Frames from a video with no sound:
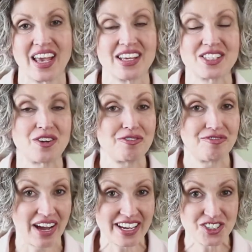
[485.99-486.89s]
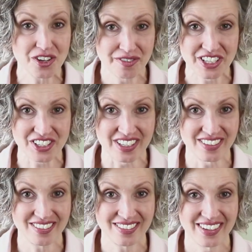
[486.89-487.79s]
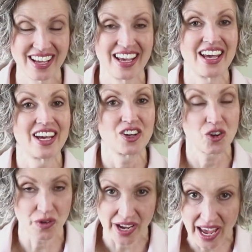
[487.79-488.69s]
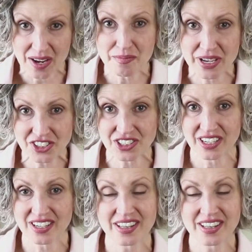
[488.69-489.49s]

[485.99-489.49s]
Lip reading: So find your vision, create a mission